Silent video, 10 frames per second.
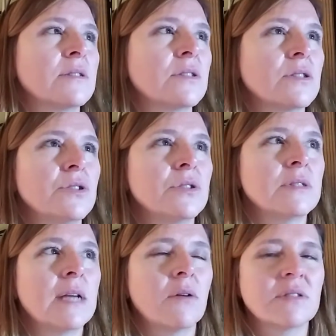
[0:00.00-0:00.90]
and
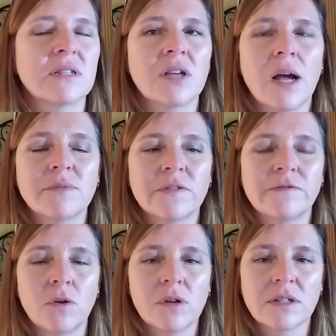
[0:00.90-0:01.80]
now it's a time to
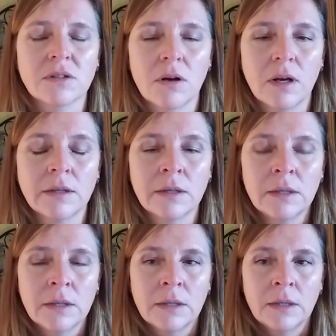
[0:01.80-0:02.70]
focus on
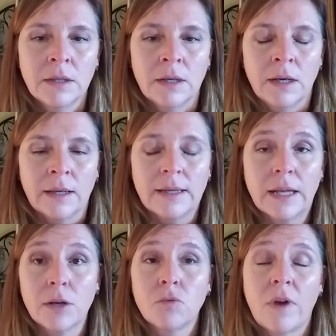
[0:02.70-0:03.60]
getting